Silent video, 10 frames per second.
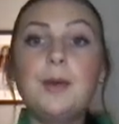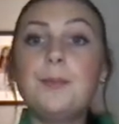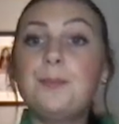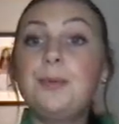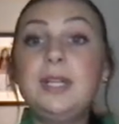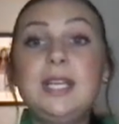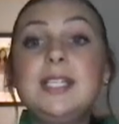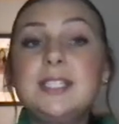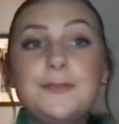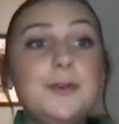
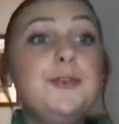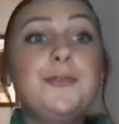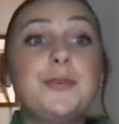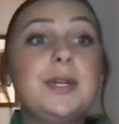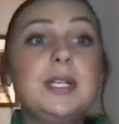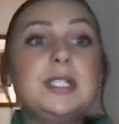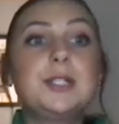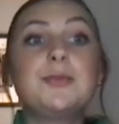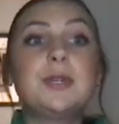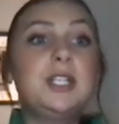Please feel free
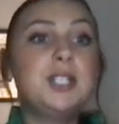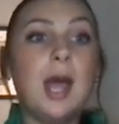to reach